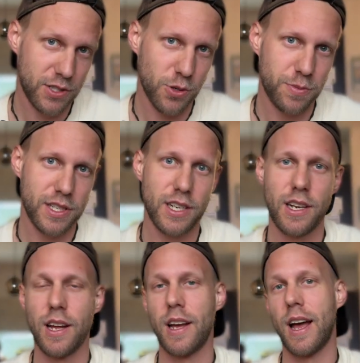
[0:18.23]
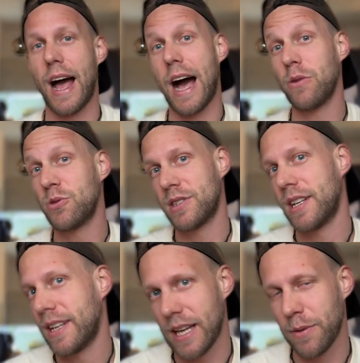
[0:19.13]
this option, how to
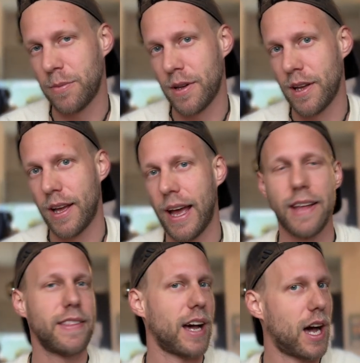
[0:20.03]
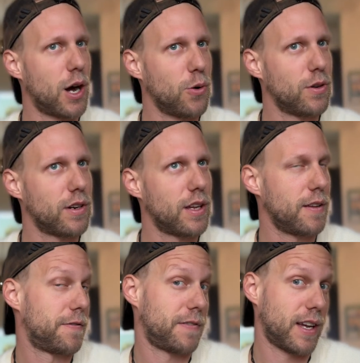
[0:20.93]
set it up, and how,
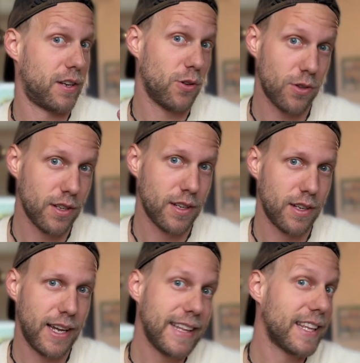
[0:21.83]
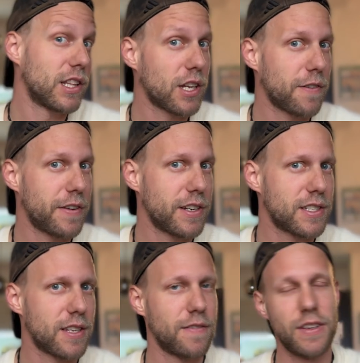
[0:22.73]
if at all, it
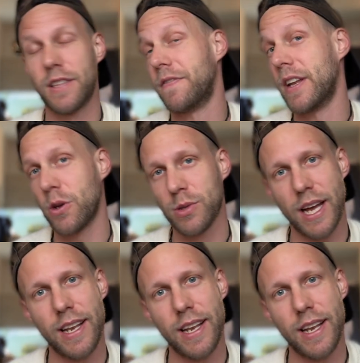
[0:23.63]
interferes with window